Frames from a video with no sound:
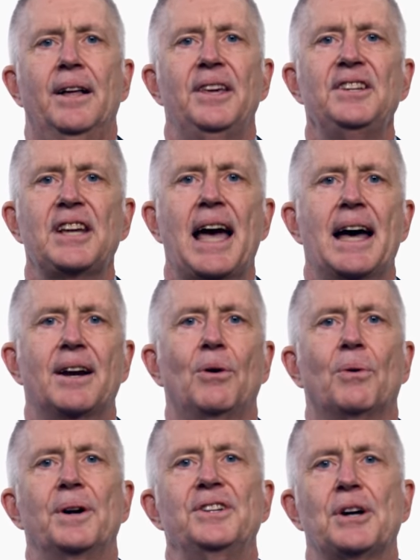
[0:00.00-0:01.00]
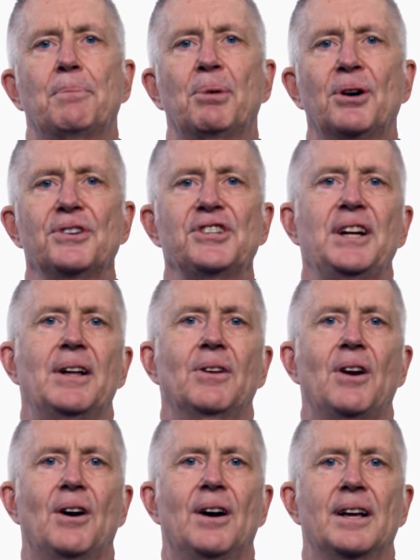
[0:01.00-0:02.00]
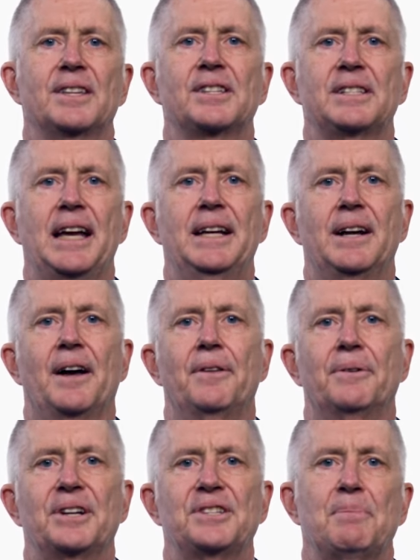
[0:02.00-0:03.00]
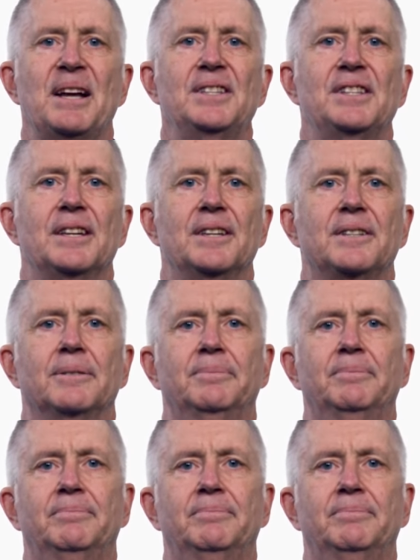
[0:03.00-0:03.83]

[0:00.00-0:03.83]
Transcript: These categories are personnel costs and other expenses.